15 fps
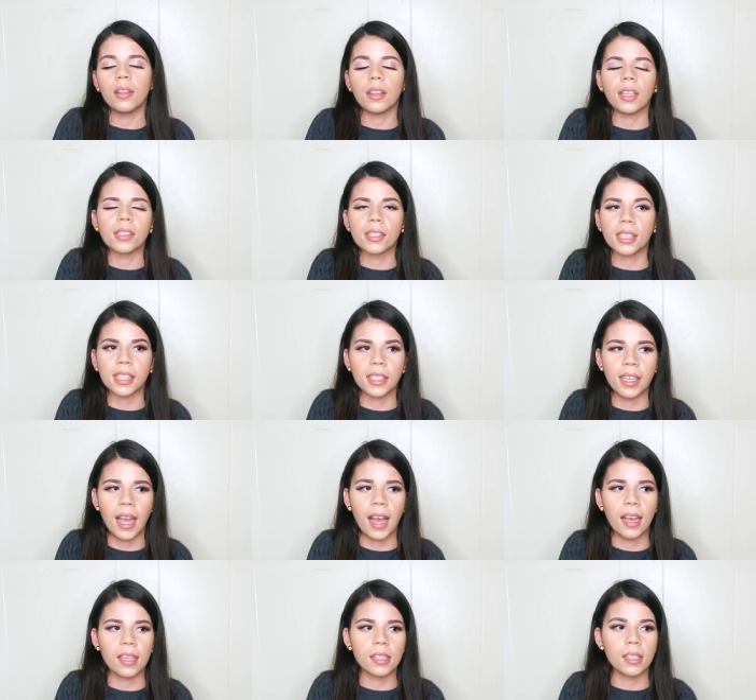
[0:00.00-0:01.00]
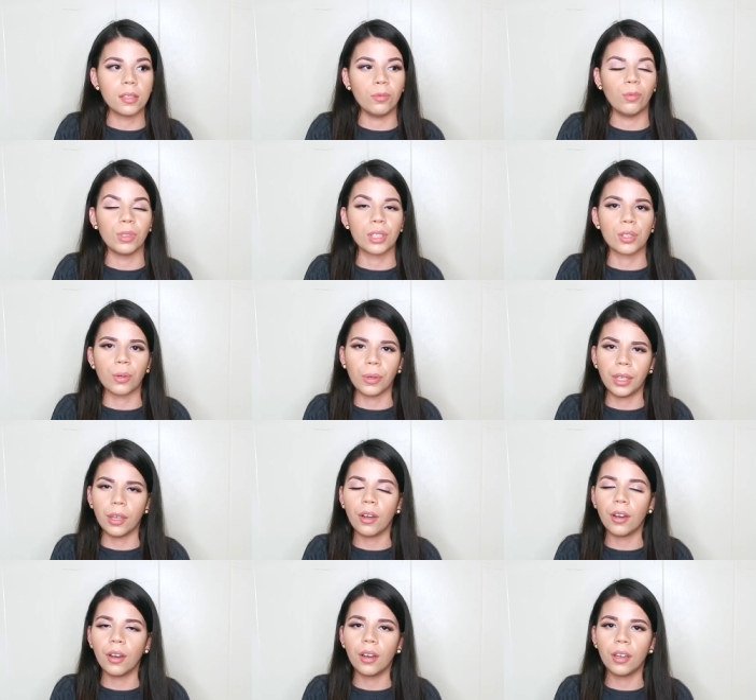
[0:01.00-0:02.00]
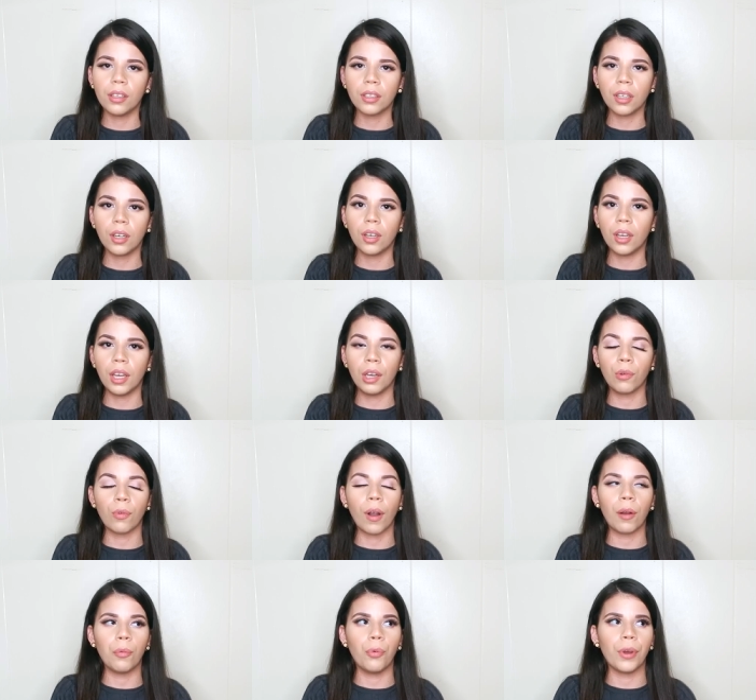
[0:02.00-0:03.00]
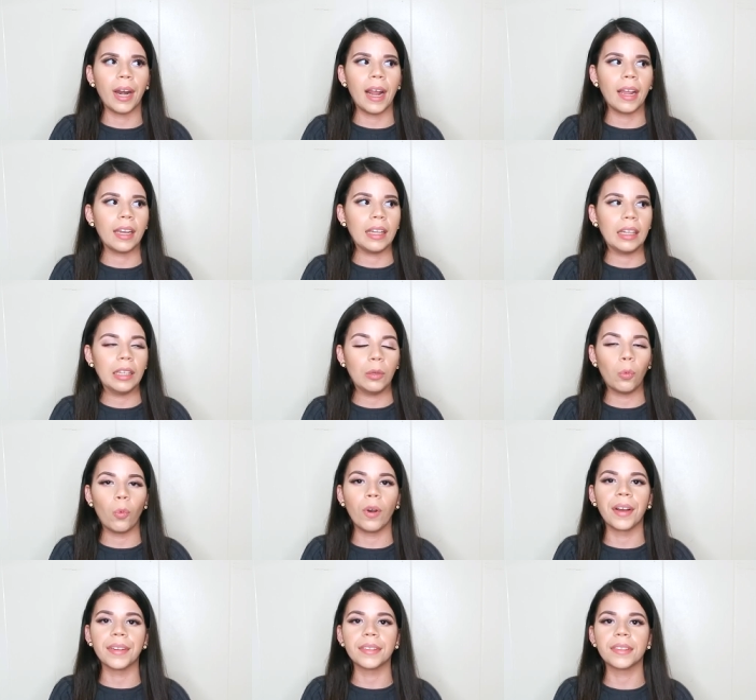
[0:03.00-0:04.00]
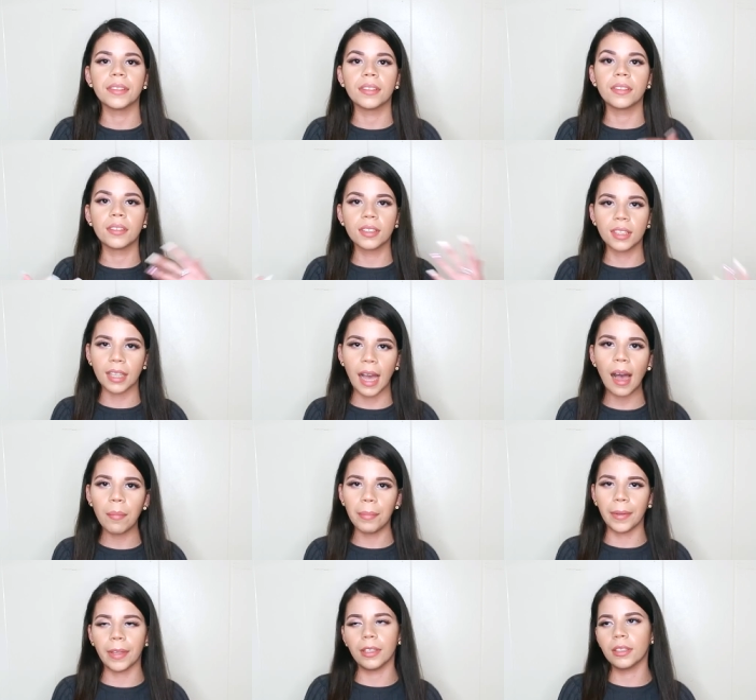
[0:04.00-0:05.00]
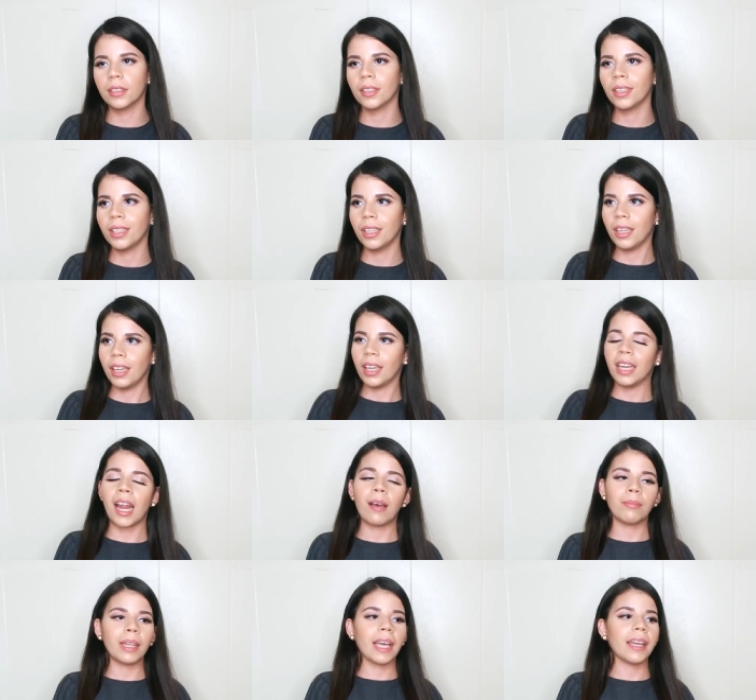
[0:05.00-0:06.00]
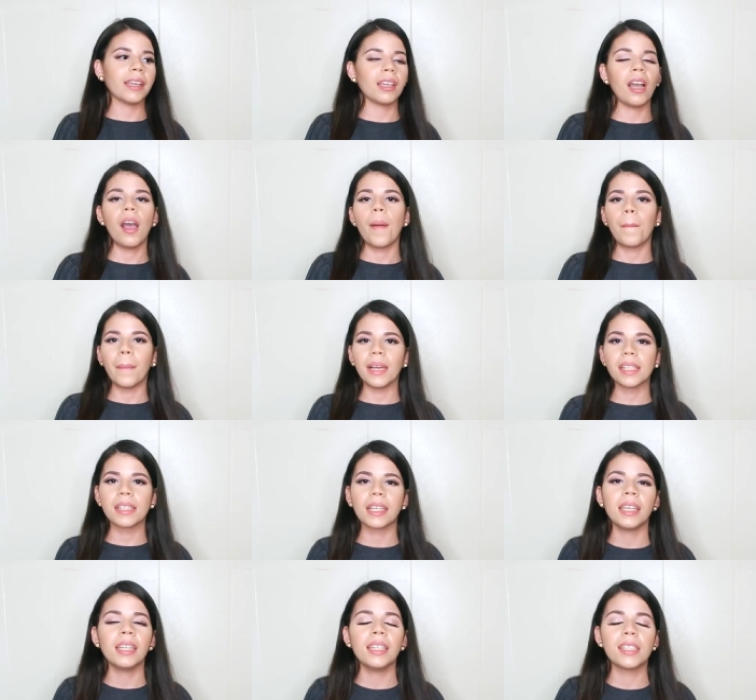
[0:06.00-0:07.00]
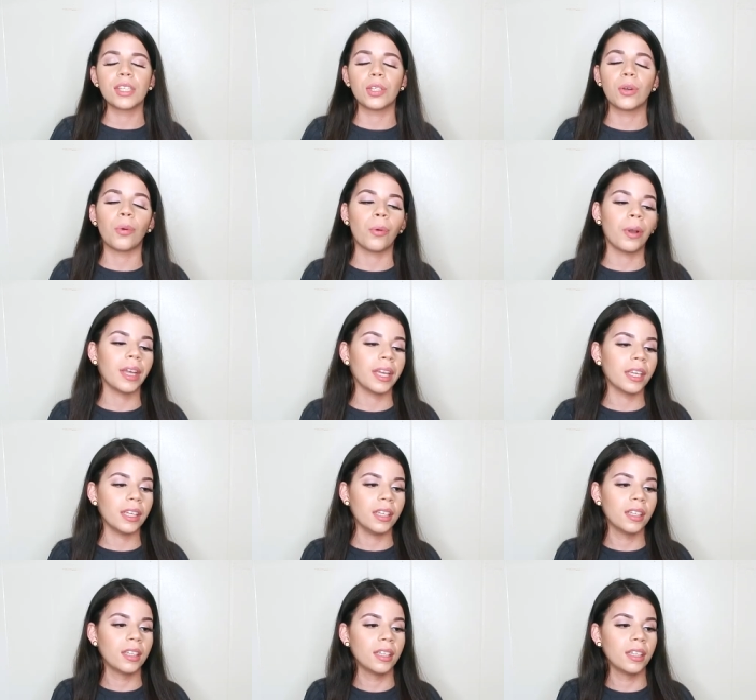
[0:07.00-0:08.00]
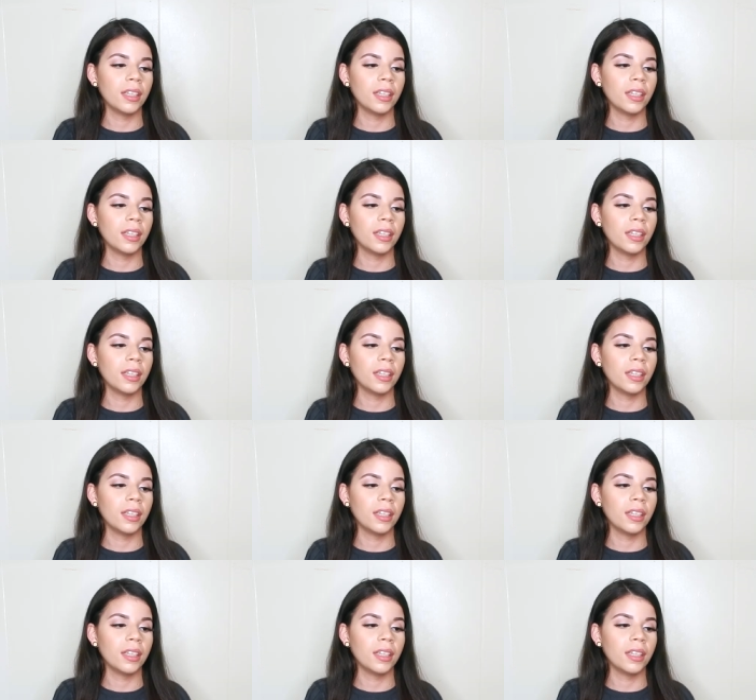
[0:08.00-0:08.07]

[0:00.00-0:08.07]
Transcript: then she asked what's going on and what would I want to happen. And I'm like, my skin is going